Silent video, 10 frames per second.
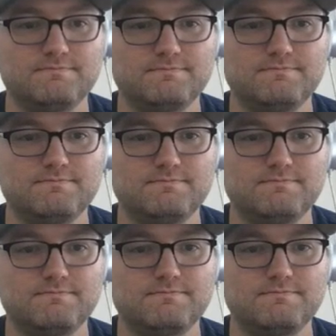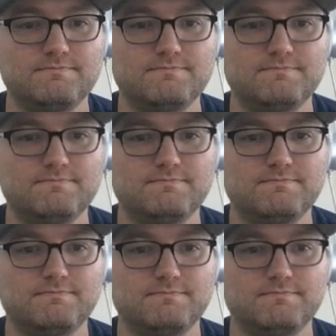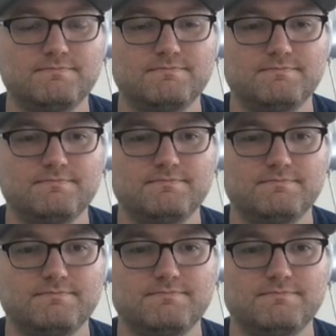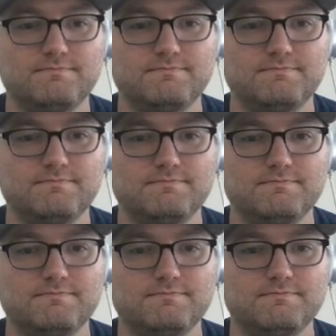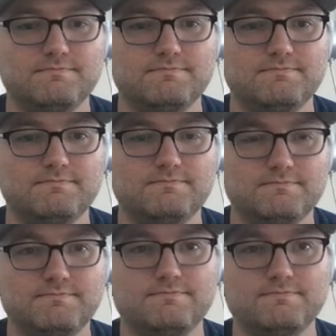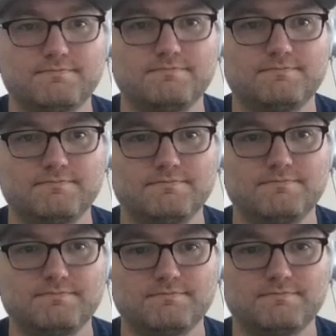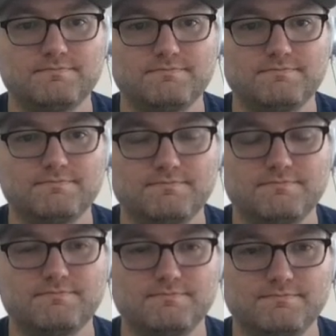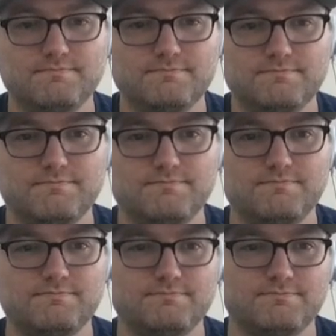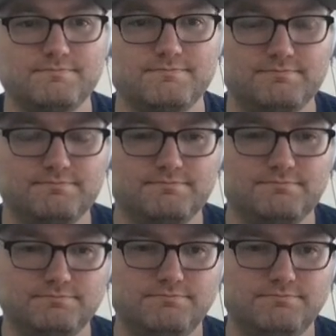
The person shown says nothing.